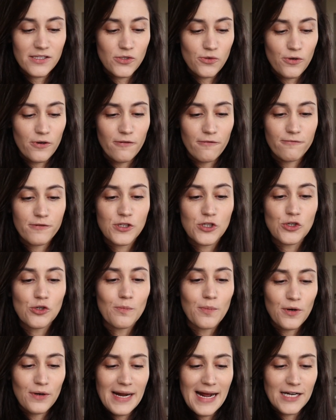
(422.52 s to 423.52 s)
sort of
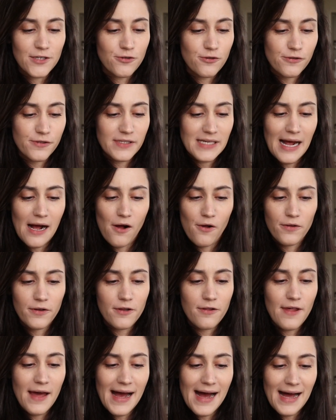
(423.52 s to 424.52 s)
supernatural
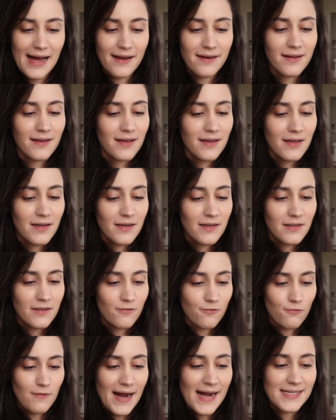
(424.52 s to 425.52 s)
sound that
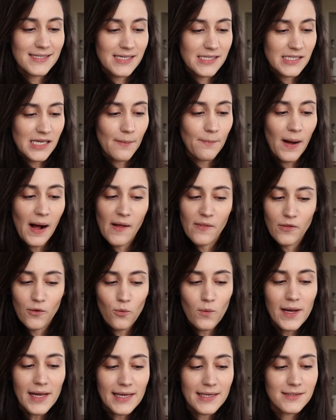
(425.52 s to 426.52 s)
rises up on the
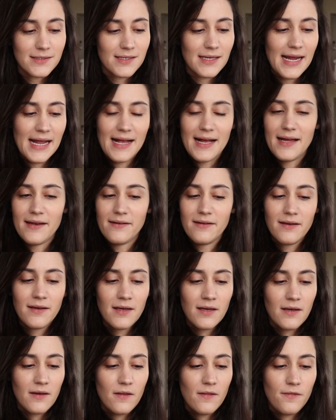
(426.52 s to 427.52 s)
wind. And
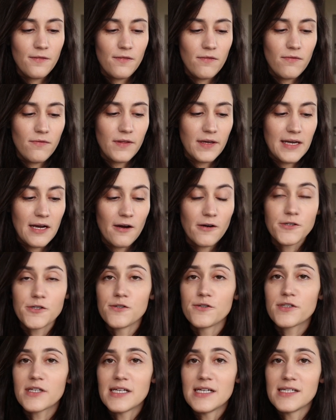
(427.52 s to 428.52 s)
the
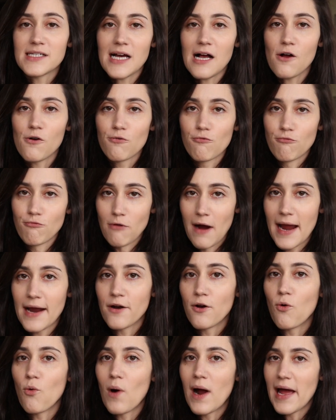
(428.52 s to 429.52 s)
characters can tell
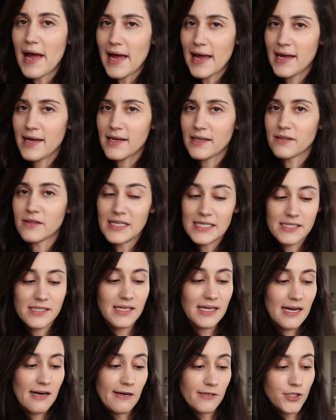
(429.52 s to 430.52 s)
right away, at least
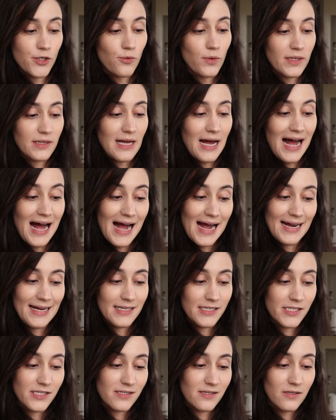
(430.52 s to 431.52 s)
the character with the
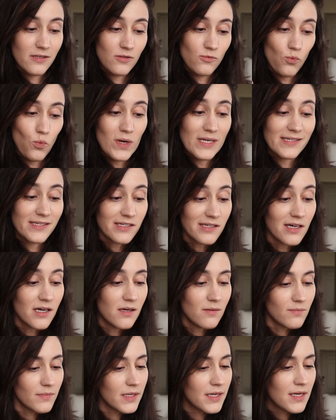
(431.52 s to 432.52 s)
highest
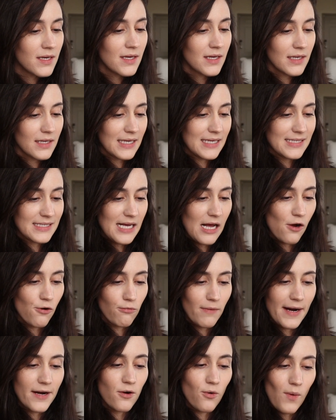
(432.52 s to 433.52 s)
wisdom can
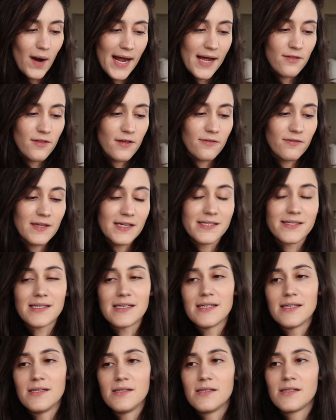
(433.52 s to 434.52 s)
tell right away that this
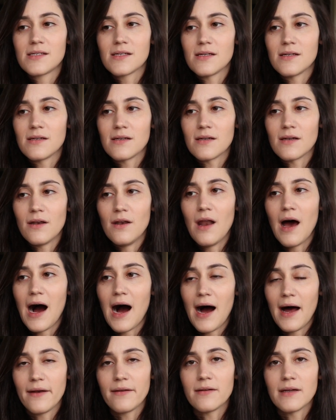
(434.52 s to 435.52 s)
is
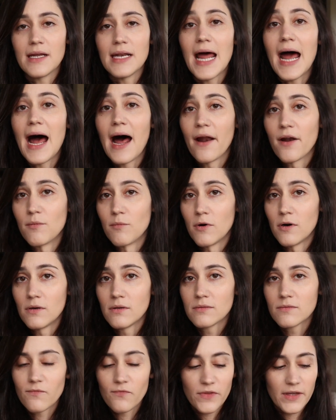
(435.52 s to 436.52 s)
not an
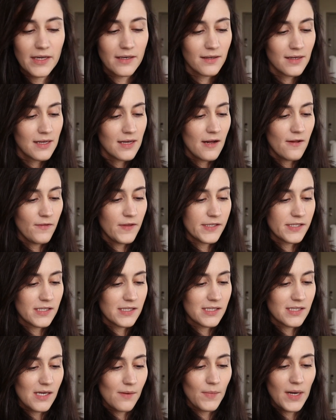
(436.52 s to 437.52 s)
animal, that this
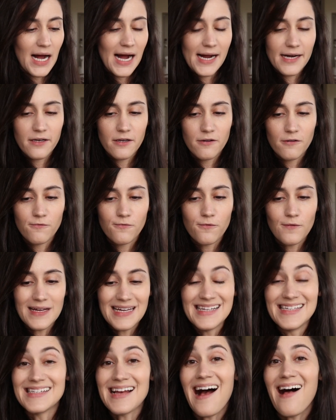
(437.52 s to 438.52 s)
is some kind of
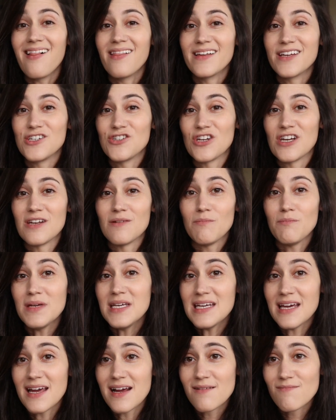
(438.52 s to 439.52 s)
intelligent
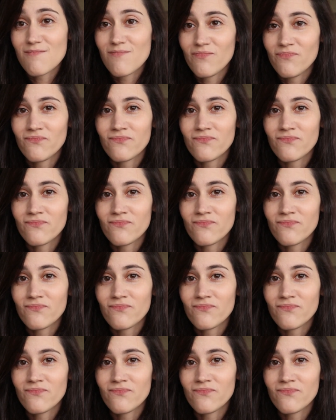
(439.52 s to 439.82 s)
being.